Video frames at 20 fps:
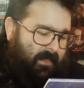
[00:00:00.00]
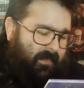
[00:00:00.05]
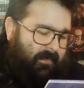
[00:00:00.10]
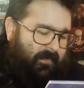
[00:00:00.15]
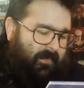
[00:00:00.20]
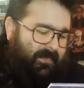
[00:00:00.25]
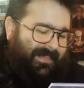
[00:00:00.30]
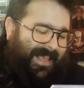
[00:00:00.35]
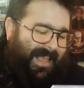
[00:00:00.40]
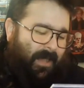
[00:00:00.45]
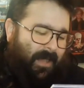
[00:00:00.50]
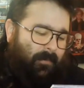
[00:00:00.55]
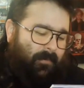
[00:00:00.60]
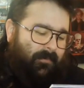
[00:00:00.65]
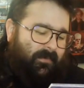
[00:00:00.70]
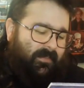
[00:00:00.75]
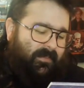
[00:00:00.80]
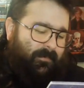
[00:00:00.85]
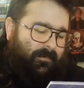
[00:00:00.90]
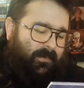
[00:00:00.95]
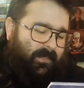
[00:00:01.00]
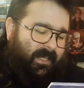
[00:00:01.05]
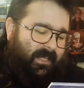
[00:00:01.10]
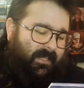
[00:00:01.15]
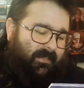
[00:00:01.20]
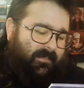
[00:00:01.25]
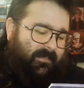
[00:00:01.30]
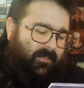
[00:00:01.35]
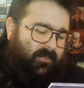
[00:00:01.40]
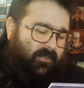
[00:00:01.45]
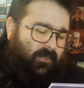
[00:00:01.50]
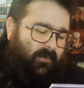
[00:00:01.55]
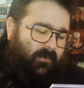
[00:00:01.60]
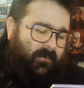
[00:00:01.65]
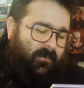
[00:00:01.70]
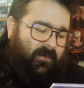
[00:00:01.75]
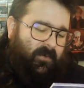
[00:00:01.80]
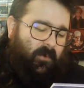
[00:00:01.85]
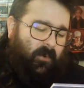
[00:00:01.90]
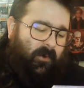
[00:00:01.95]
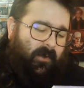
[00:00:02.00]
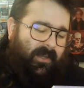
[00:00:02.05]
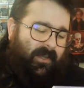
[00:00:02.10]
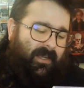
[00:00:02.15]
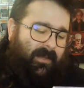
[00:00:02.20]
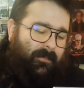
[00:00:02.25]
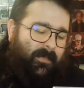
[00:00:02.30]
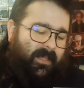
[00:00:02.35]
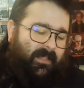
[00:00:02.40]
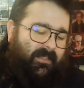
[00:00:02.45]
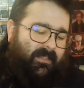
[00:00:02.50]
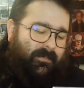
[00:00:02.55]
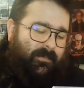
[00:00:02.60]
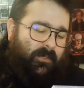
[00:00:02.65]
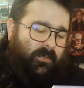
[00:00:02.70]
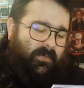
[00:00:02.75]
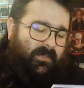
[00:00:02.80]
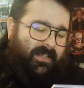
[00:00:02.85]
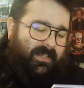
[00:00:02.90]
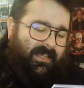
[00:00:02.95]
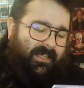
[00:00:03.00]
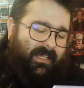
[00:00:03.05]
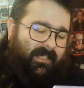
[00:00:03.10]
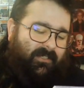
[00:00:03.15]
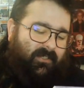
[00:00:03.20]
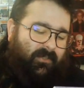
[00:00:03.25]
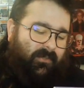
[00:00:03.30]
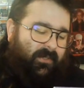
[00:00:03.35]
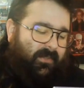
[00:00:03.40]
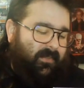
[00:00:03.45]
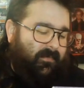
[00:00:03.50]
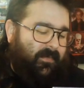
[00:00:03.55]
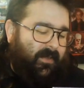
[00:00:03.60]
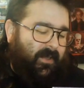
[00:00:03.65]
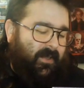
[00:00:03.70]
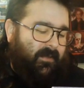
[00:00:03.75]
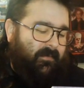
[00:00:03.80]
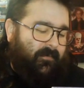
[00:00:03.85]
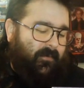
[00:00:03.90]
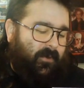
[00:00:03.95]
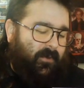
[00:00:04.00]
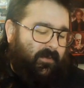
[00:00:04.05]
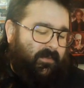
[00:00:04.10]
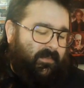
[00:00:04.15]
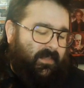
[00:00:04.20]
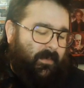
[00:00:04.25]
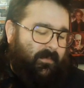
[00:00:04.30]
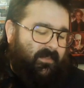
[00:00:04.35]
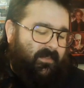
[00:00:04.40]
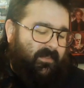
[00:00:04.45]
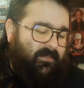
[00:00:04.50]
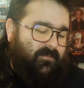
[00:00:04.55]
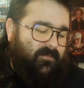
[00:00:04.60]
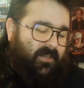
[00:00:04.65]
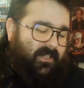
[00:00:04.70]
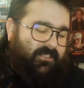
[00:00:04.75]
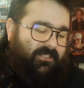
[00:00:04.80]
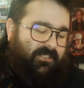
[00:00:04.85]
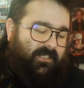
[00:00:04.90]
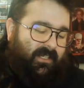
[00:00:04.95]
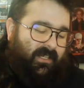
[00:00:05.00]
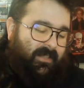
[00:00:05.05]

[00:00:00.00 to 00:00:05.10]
This album displays newly recorded and mixed music, including the very first demonstration.